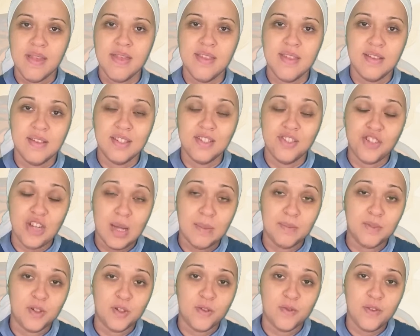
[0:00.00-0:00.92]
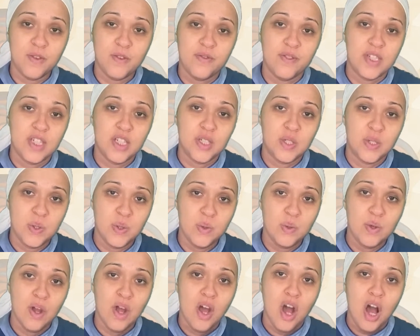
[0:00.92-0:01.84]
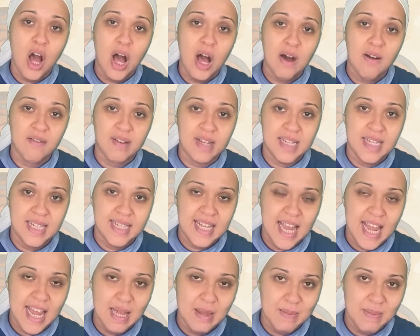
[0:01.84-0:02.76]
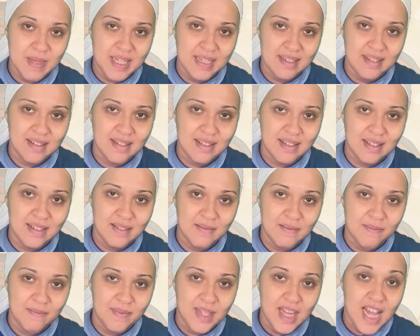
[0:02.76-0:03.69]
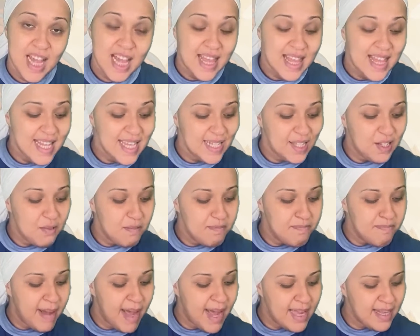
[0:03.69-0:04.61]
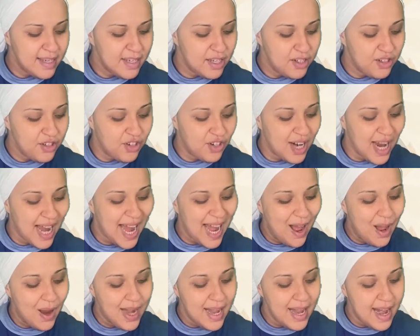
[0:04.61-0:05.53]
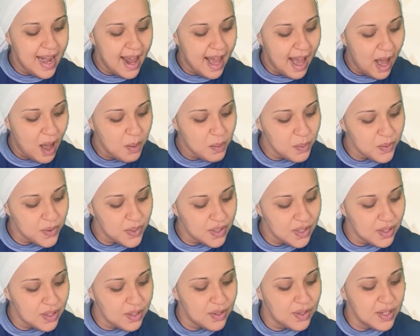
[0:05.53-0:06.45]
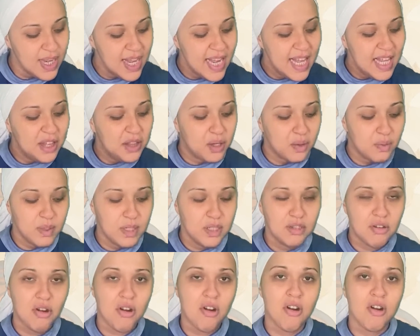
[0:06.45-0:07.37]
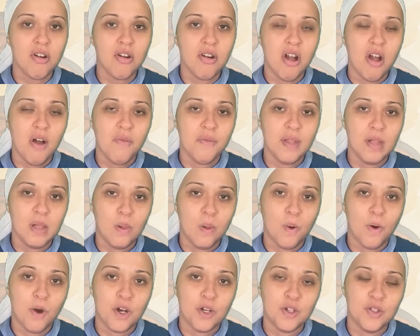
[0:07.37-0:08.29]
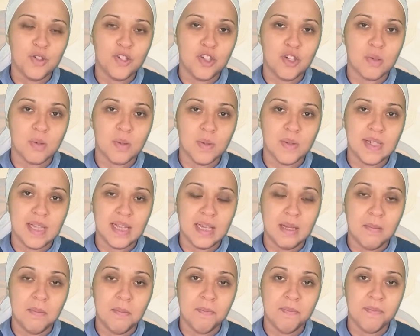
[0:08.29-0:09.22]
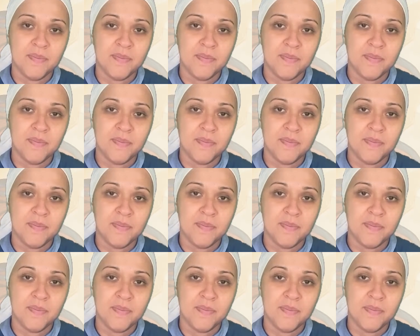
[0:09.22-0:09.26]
the chapter 52 of Isaiah means. This messenger announces the return of the Lord to Jerusalem.